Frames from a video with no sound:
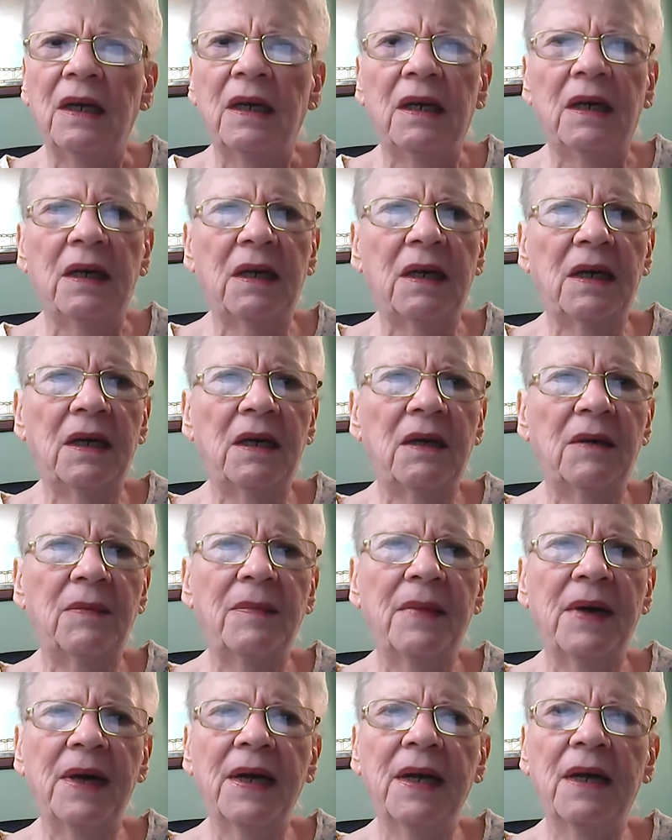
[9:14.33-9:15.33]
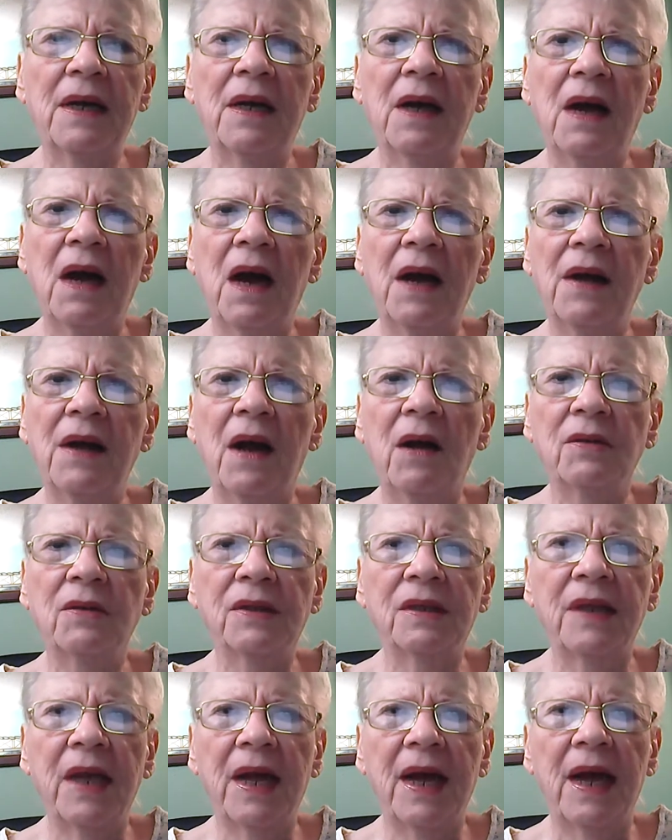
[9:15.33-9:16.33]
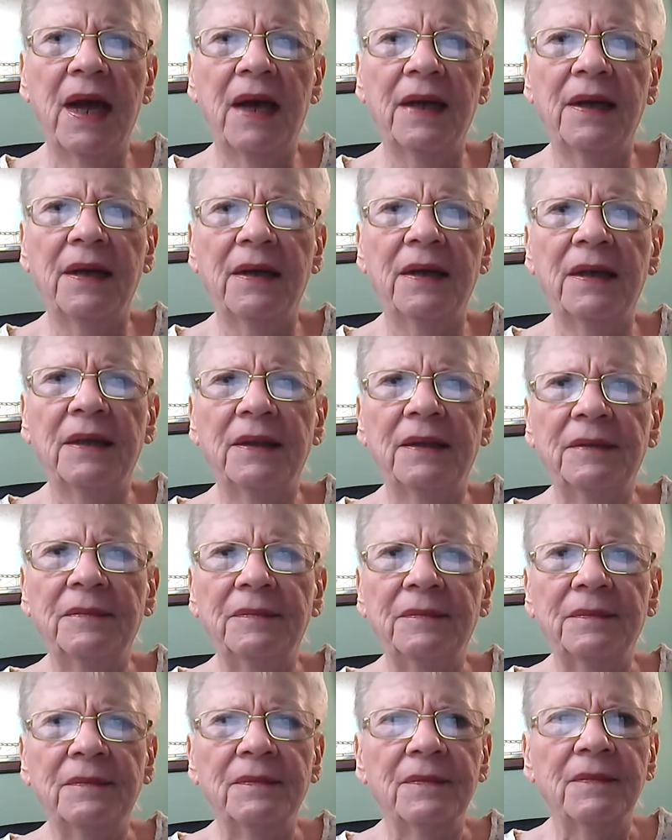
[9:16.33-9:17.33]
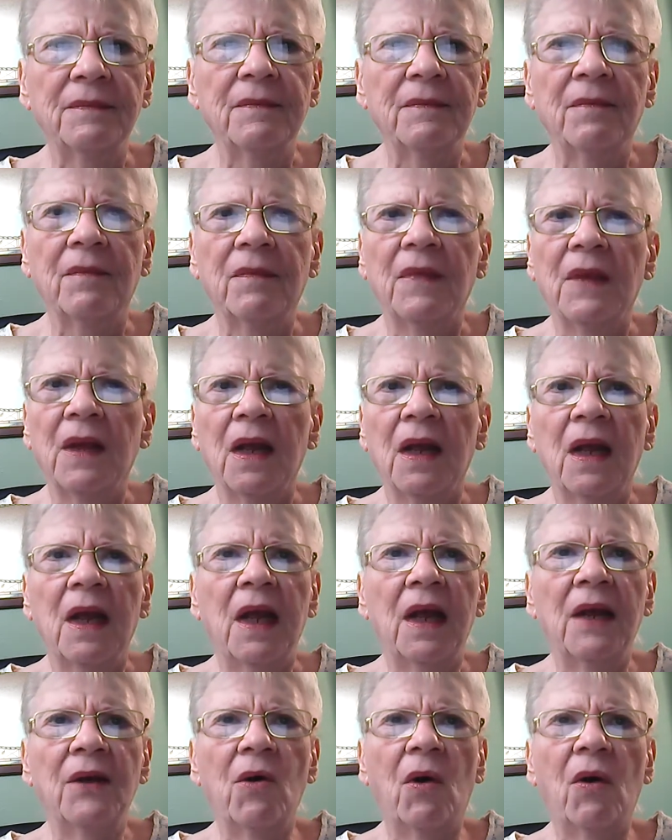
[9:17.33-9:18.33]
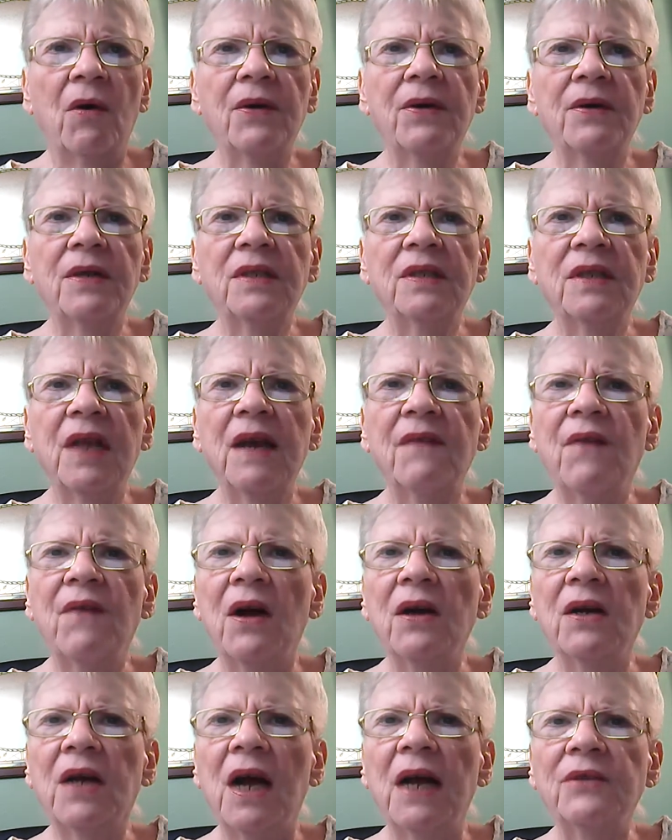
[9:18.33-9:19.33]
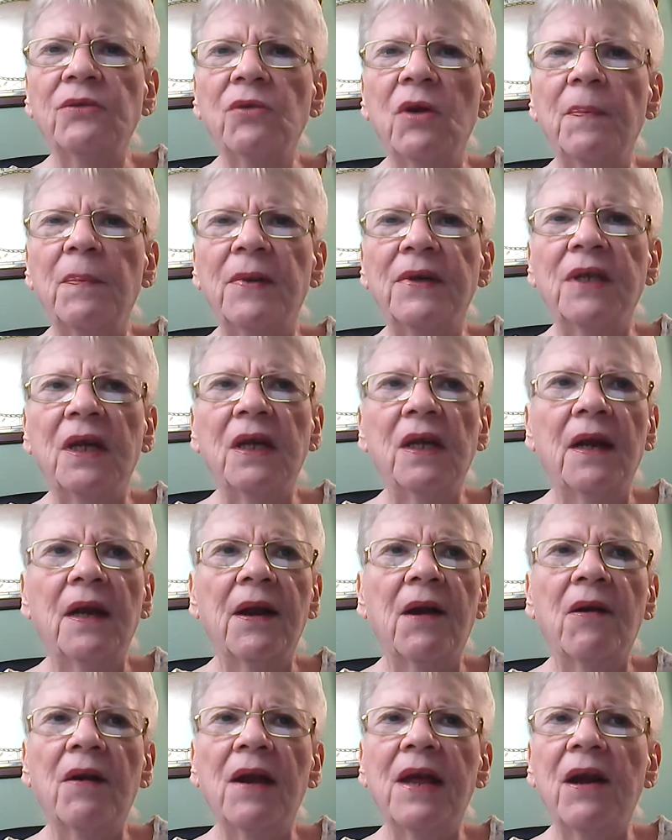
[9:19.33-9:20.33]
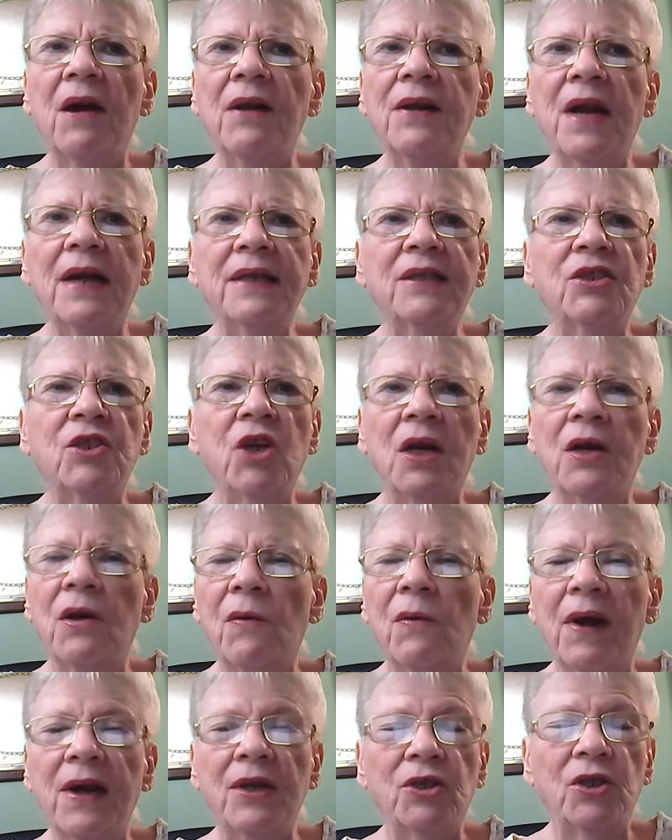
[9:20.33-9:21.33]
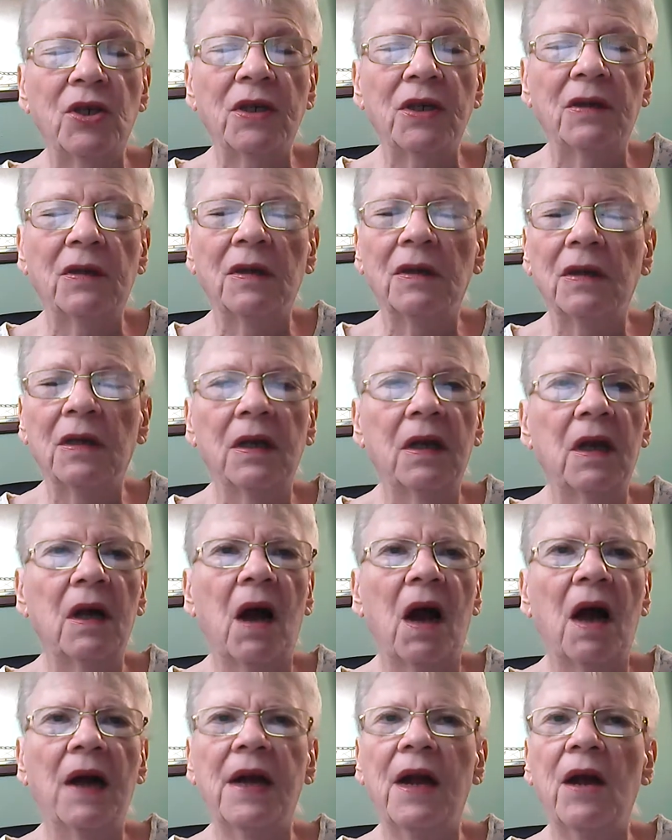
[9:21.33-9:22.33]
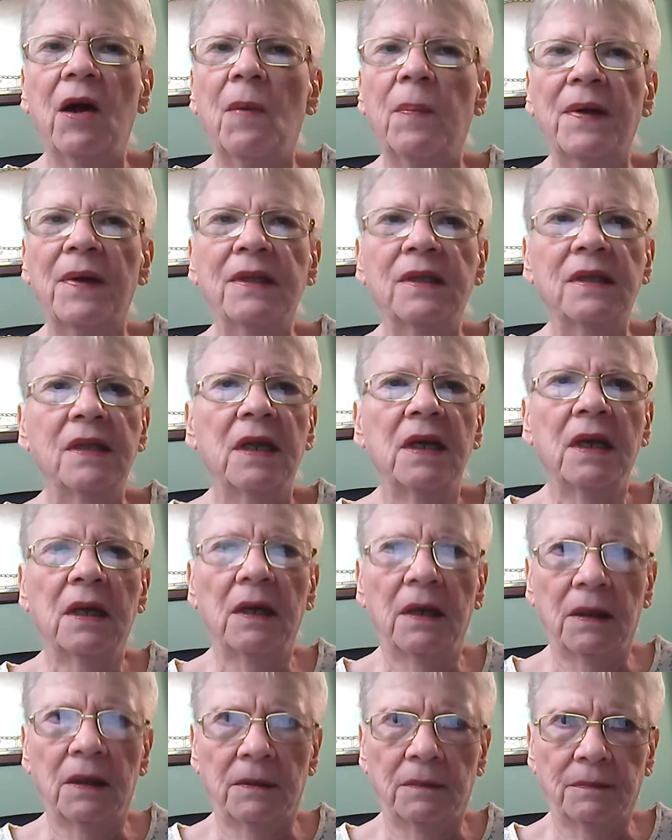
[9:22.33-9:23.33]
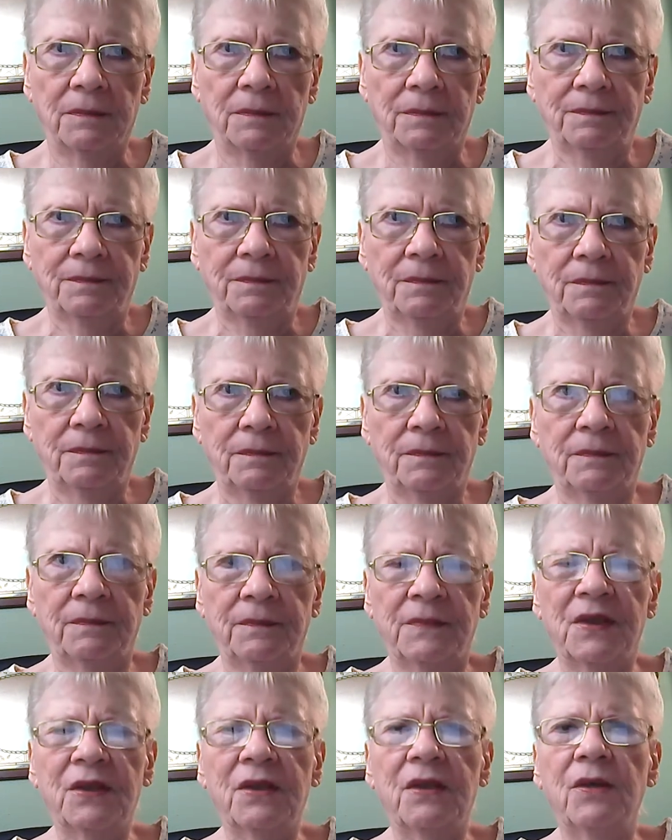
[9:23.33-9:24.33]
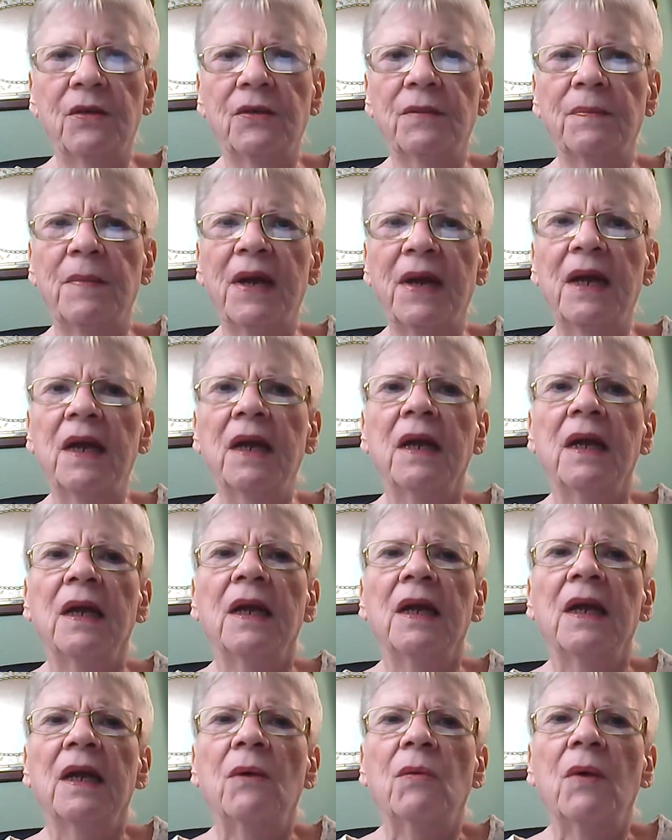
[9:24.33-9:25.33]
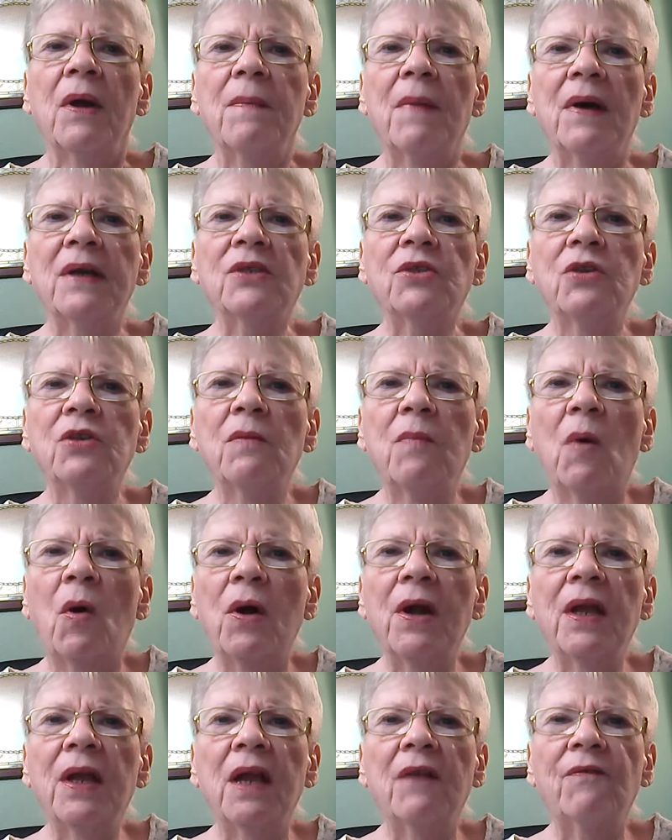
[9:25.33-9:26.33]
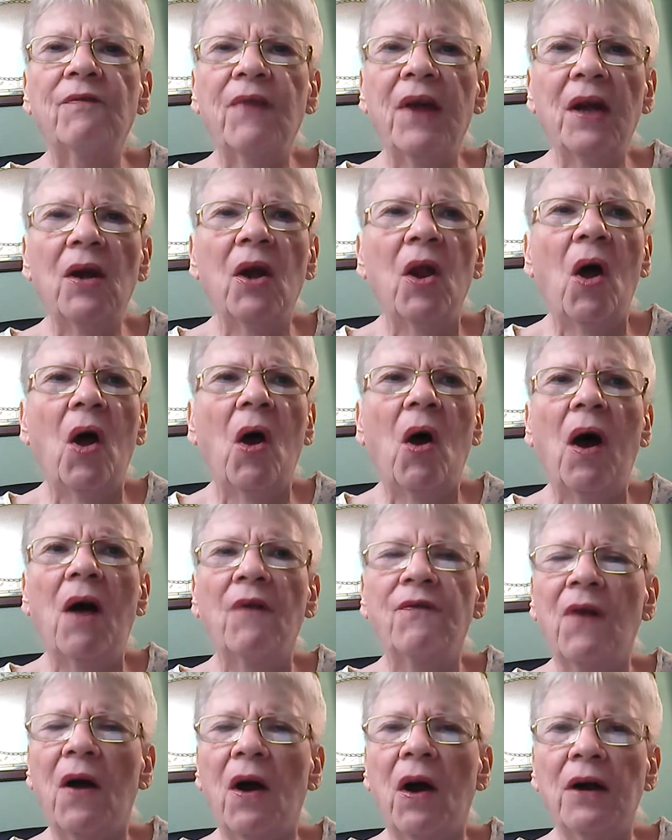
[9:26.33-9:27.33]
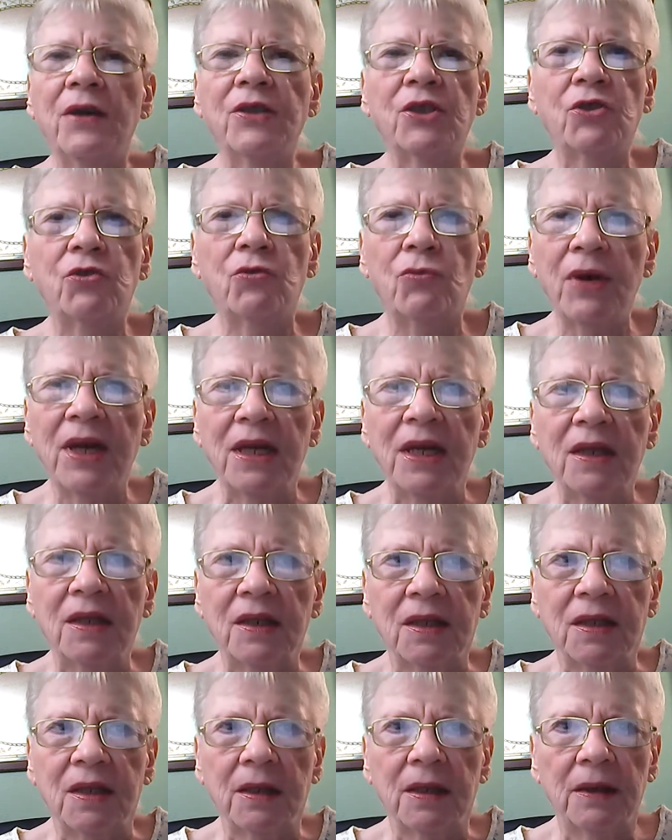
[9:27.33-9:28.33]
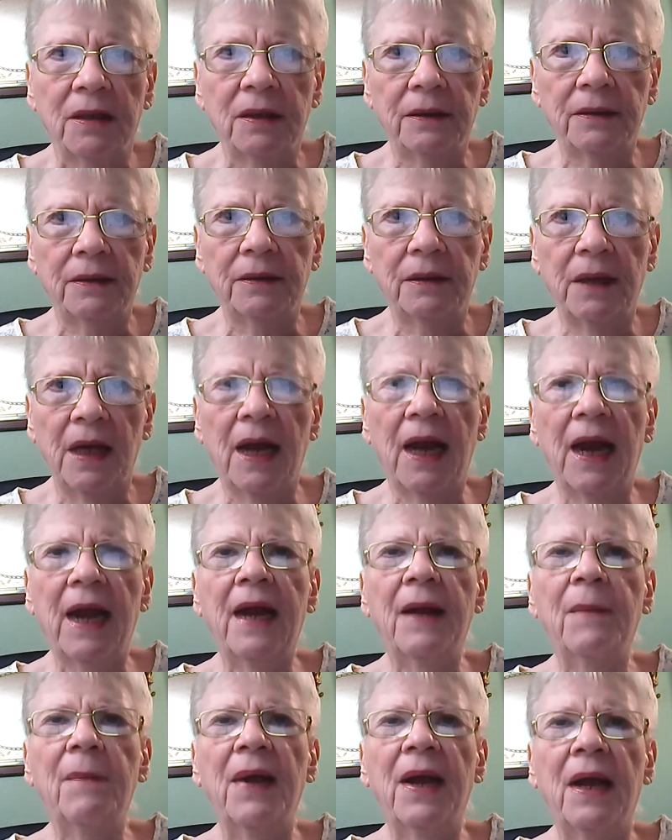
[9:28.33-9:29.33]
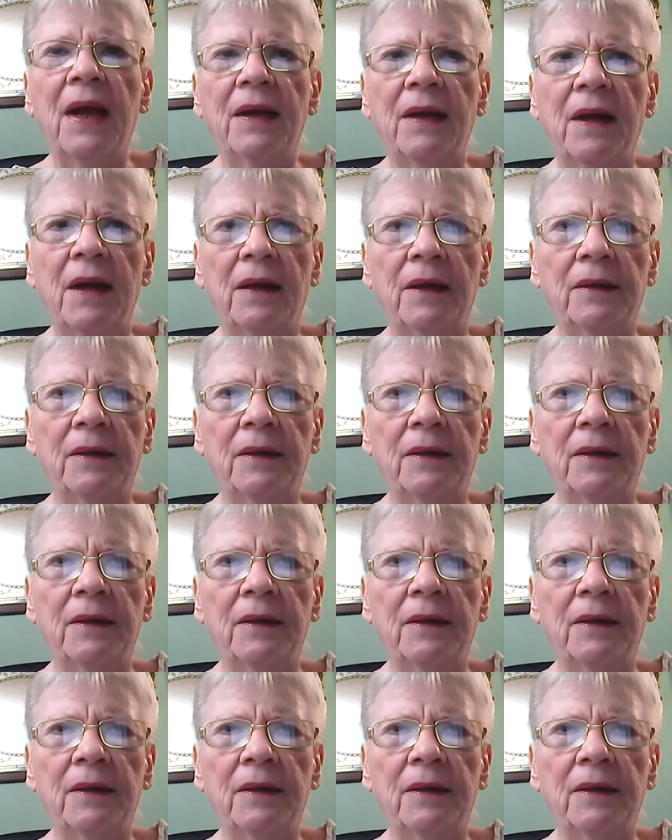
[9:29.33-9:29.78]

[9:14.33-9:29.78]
Oh my God, how sad. In order to save our country, particularly our next generation, God help us, excuse me, we must do more to get fentanyl off our streets. Amen.